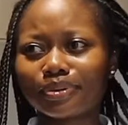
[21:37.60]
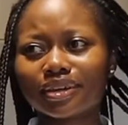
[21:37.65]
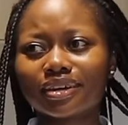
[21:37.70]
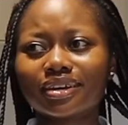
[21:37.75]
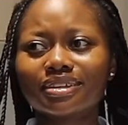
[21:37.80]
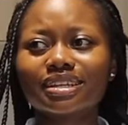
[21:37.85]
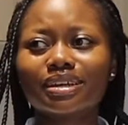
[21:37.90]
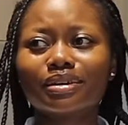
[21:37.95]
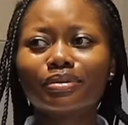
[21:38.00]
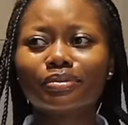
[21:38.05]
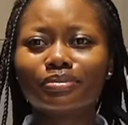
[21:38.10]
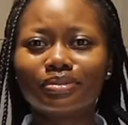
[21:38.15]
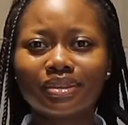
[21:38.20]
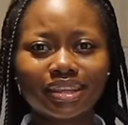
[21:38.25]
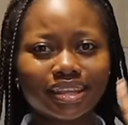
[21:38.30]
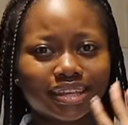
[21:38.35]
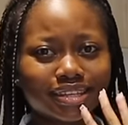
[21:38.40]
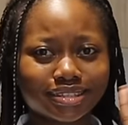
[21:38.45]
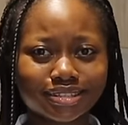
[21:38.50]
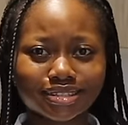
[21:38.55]
because
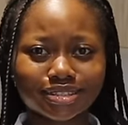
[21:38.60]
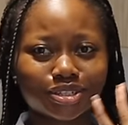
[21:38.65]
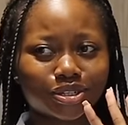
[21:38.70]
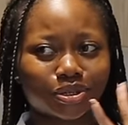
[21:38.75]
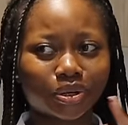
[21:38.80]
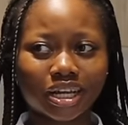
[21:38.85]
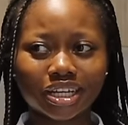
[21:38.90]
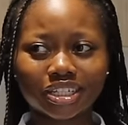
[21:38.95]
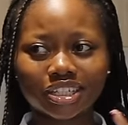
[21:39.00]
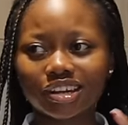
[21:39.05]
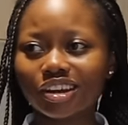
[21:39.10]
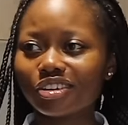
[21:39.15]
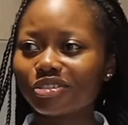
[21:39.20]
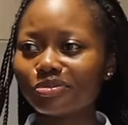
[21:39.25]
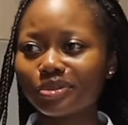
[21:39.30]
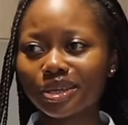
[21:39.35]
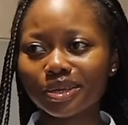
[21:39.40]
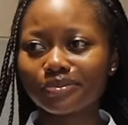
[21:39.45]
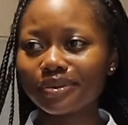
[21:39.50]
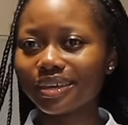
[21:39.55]
this duration of
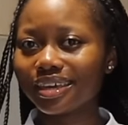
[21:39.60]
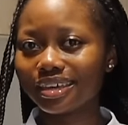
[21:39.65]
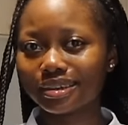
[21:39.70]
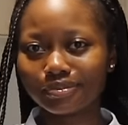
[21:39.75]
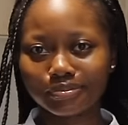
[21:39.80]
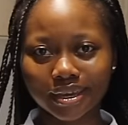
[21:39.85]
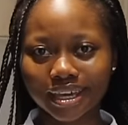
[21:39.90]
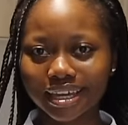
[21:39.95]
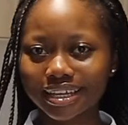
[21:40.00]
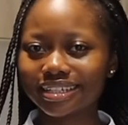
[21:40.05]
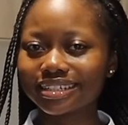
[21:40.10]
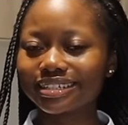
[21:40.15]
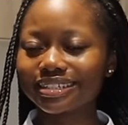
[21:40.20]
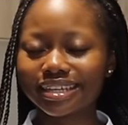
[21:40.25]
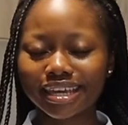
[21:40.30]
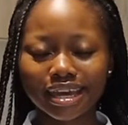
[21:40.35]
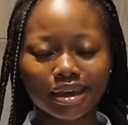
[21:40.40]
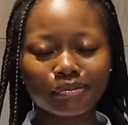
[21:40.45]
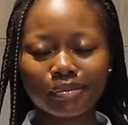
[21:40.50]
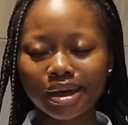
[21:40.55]
me being in bed,
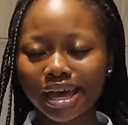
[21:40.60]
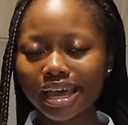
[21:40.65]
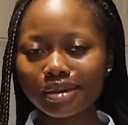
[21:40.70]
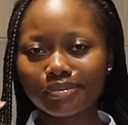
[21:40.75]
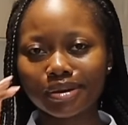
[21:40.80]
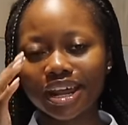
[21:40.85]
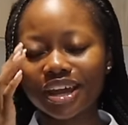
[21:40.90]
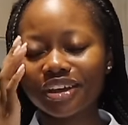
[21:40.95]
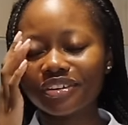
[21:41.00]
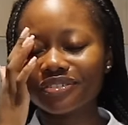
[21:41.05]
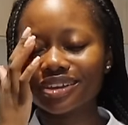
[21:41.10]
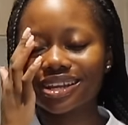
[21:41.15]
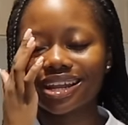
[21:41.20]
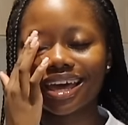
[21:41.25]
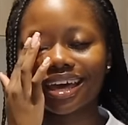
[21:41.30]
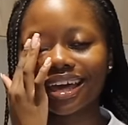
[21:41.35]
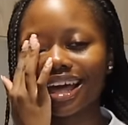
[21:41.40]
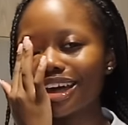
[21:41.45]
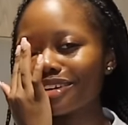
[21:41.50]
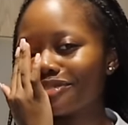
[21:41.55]
TMI, but I feel
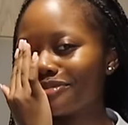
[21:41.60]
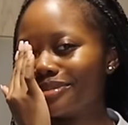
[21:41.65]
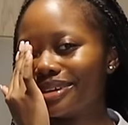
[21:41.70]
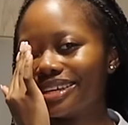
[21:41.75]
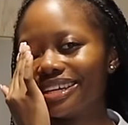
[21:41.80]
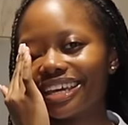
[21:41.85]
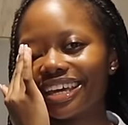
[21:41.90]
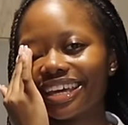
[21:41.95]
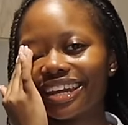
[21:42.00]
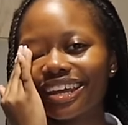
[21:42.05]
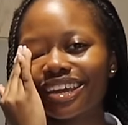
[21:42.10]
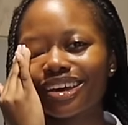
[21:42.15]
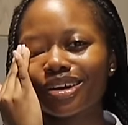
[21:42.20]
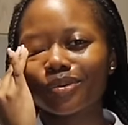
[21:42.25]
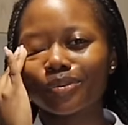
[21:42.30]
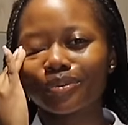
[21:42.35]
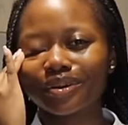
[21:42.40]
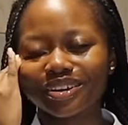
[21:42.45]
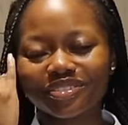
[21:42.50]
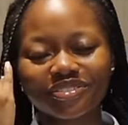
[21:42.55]
like I've been getting
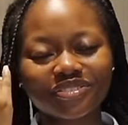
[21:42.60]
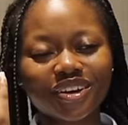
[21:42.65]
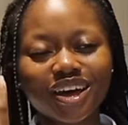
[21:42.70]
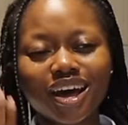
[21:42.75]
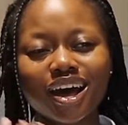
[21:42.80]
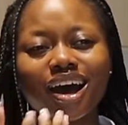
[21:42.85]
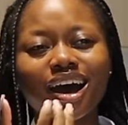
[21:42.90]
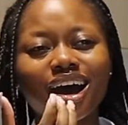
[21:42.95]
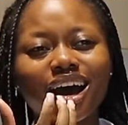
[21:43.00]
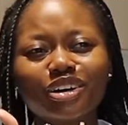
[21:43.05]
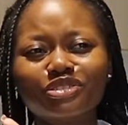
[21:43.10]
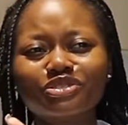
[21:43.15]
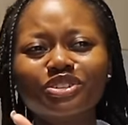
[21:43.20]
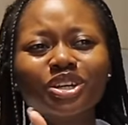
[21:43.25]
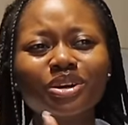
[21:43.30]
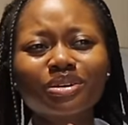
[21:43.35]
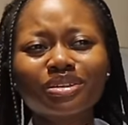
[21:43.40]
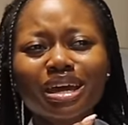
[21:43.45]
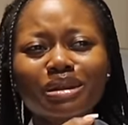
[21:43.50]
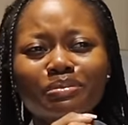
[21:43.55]
a whiff of, you
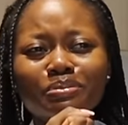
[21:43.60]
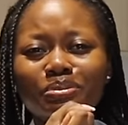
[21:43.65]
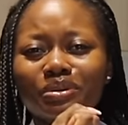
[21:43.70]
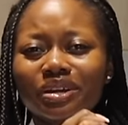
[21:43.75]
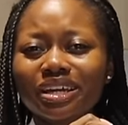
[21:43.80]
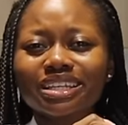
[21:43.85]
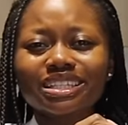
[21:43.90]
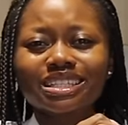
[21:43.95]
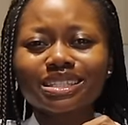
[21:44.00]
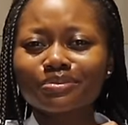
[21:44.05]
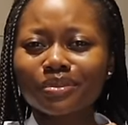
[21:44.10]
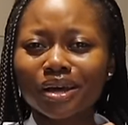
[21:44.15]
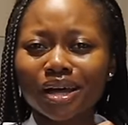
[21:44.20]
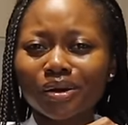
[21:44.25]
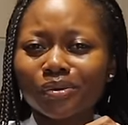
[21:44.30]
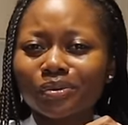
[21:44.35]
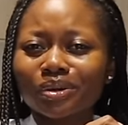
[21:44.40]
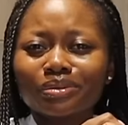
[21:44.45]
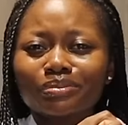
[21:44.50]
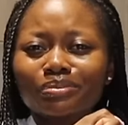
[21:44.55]
know, that braid
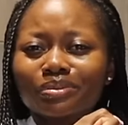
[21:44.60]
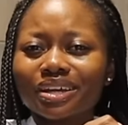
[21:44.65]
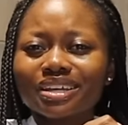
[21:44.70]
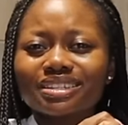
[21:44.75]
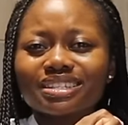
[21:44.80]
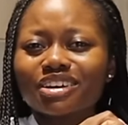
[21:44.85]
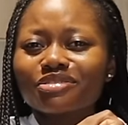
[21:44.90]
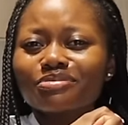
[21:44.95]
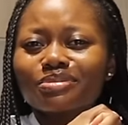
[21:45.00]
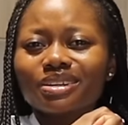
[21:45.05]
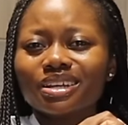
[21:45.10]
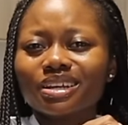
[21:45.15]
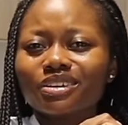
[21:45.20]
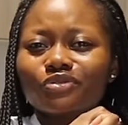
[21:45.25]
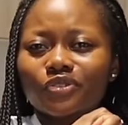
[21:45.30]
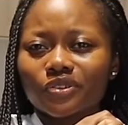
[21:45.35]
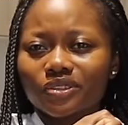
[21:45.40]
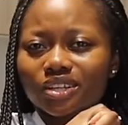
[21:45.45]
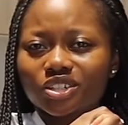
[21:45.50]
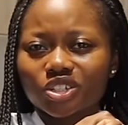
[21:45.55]
smell when braids have been in
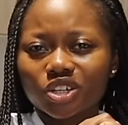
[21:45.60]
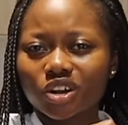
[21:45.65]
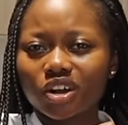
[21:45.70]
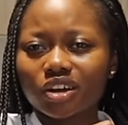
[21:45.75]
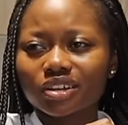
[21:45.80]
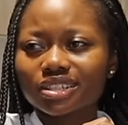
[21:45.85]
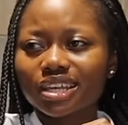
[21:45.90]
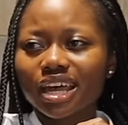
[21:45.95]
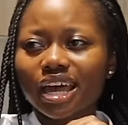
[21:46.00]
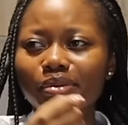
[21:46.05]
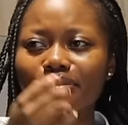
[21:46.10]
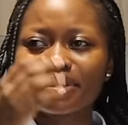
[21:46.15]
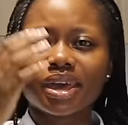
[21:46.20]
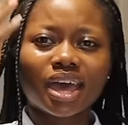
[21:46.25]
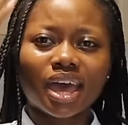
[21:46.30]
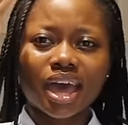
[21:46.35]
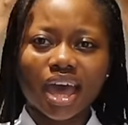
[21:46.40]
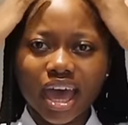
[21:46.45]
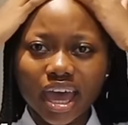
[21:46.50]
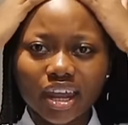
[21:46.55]
for such a long time.
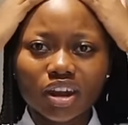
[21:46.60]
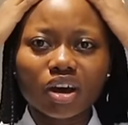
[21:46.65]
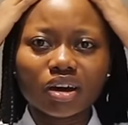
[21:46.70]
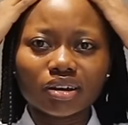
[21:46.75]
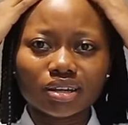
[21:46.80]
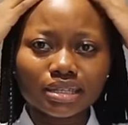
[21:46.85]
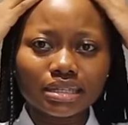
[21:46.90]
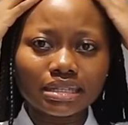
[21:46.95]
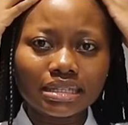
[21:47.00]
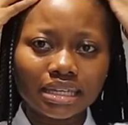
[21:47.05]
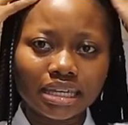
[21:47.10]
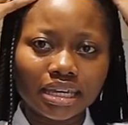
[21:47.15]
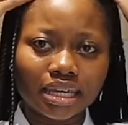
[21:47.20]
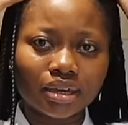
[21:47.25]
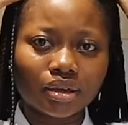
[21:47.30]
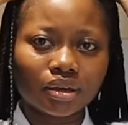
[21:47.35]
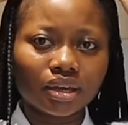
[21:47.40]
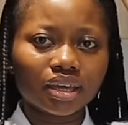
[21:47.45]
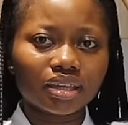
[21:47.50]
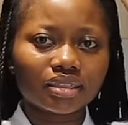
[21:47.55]
And
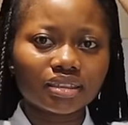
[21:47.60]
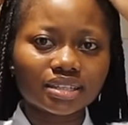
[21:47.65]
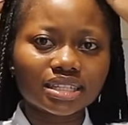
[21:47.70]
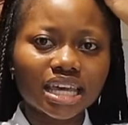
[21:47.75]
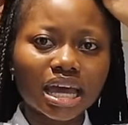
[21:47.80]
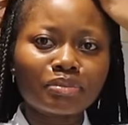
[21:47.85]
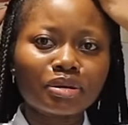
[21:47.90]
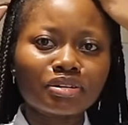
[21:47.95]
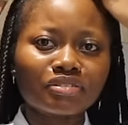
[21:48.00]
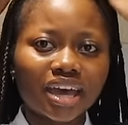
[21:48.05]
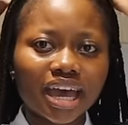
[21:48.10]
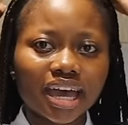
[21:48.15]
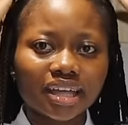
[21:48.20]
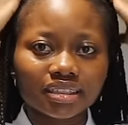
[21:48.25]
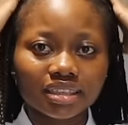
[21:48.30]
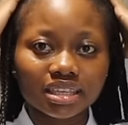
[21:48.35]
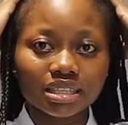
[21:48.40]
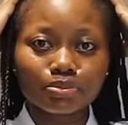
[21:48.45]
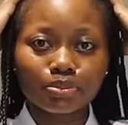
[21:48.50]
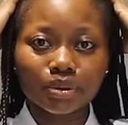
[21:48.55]
honestly, in the time I've
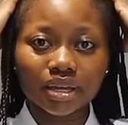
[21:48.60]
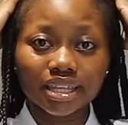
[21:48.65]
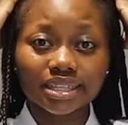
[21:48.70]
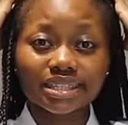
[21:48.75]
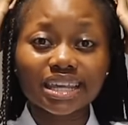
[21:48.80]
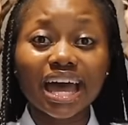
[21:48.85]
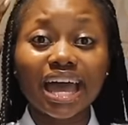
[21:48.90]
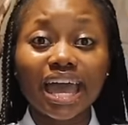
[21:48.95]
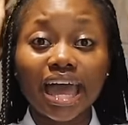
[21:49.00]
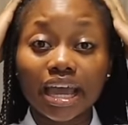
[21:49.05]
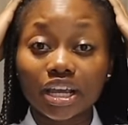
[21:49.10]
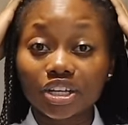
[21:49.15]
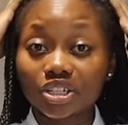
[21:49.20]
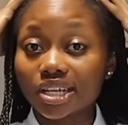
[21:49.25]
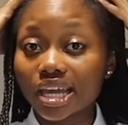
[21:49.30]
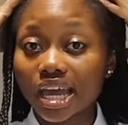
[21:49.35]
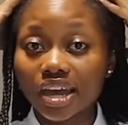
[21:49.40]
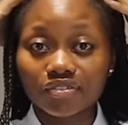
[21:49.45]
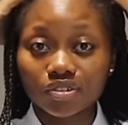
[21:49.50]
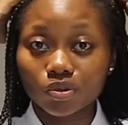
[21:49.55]
had these braids, I
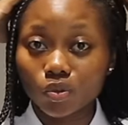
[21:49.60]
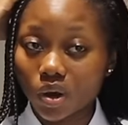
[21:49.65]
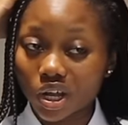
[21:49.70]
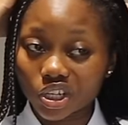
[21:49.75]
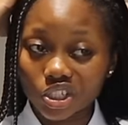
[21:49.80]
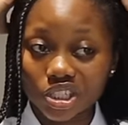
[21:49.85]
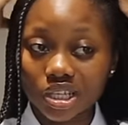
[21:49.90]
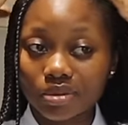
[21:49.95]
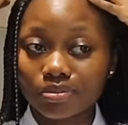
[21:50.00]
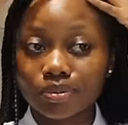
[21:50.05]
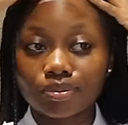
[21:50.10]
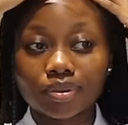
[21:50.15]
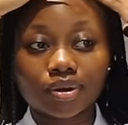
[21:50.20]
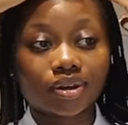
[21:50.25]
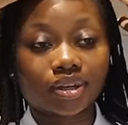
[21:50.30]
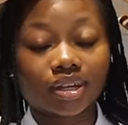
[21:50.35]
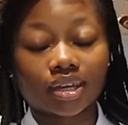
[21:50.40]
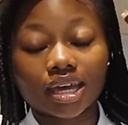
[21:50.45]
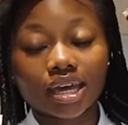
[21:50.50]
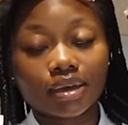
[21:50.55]
actually haven't washed them. I'm not
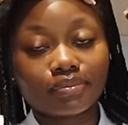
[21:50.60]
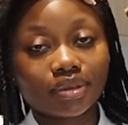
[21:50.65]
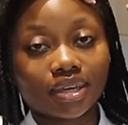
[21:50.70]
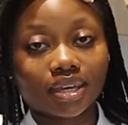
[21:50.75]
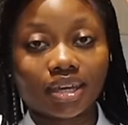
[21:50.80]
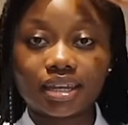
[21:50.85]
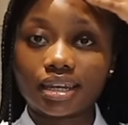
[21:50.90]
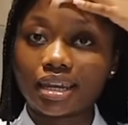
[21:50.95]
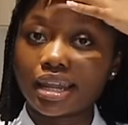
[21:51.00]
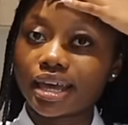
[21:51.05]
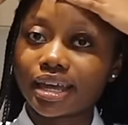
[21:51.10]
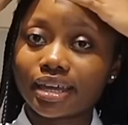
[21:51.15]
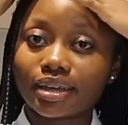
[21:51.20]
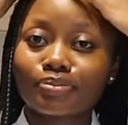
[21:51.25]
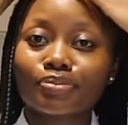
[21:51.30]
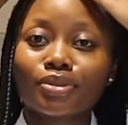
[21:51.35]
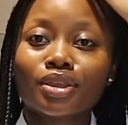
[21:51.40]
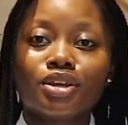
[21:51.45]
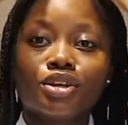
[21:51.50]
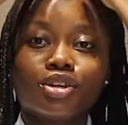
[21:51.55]
gonna come here and lie.
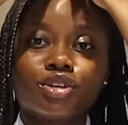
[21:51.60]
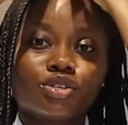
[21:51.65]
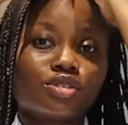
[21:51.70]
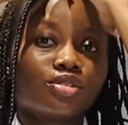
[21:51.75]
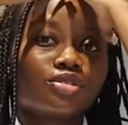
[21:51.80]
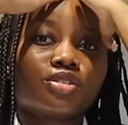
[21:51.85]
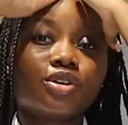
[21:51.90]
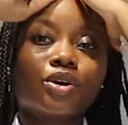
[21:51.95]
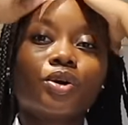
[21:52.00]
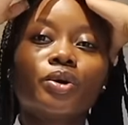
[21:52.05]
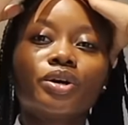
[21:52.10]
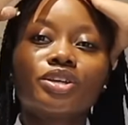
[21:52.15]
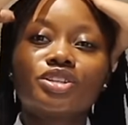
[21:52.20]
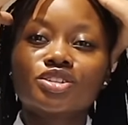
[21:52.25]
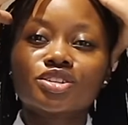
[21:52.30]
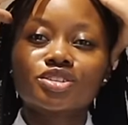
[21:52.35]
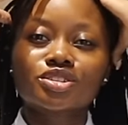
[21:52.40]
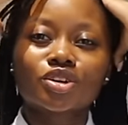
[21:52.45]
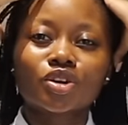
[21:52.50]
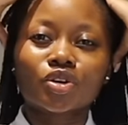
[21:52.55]
So it's
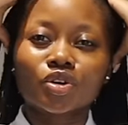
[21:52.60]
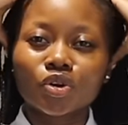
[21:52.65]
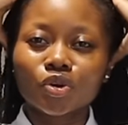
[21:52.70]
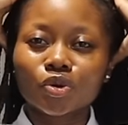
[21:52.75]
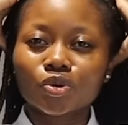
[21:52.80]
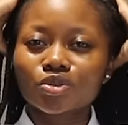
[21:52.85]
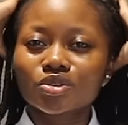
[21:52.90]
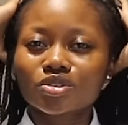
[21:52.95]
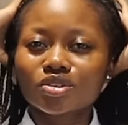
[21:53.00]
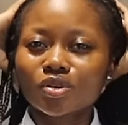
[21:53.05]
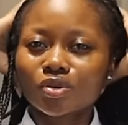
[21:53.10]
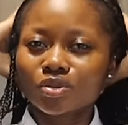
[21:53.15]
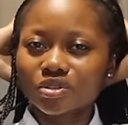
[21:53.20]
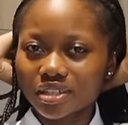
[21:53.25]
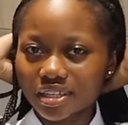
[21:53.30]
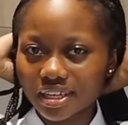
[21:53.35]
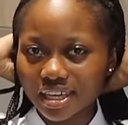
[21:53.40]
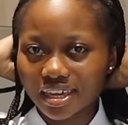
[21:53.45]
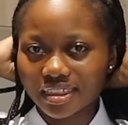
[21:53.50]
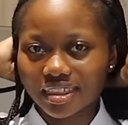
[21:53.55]
just gross
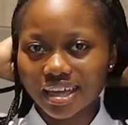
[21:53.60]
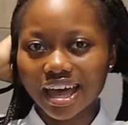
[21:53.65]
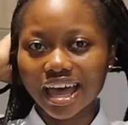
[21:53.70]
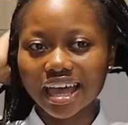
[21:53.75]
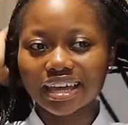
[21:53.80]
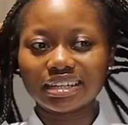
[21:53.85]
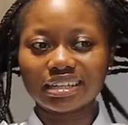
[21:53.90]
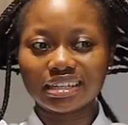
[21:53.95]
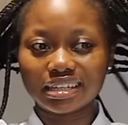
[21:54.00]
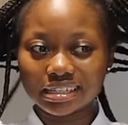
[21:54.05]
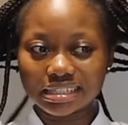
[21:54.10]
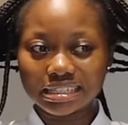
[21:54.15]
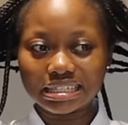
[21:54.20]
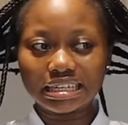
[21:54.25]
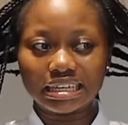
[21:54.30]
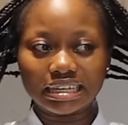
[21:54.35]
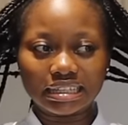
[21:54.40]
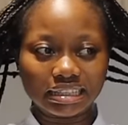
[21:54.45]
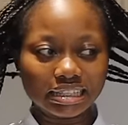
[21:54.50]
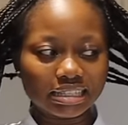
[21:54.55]
altogether. I need to
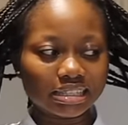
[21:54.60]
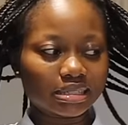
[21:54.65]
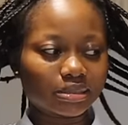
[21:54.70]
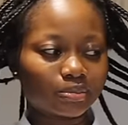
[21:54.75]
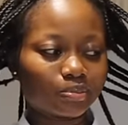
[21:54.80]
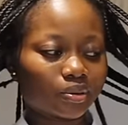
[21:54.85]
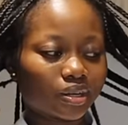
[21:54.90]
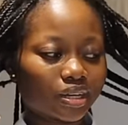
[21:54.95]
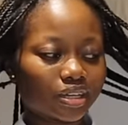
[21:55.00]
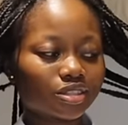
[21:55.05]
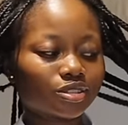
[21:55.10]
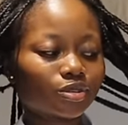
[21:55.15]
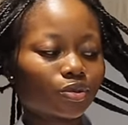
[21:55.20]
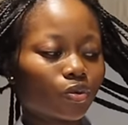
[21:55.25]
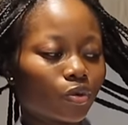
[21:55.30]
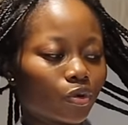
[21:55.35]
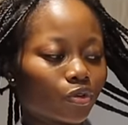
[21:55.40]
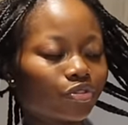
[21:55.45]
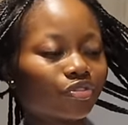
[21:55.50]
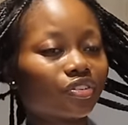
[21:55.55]
get these braids
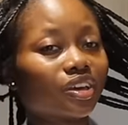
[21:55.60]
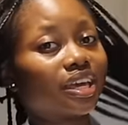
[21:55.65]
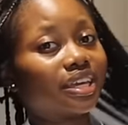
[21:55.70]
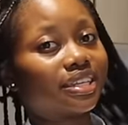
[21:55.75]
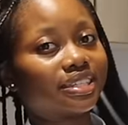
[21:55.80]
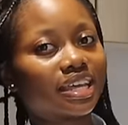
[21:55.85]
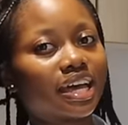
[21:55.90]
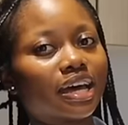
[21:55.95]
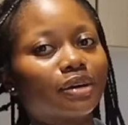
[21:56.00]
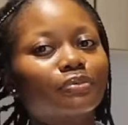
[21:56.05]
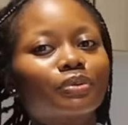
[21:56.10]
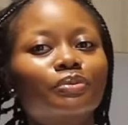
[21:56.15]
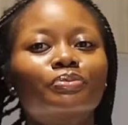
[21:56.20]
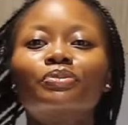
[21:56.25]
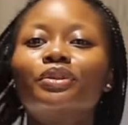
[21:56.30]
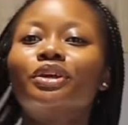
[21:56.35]
off ASAP.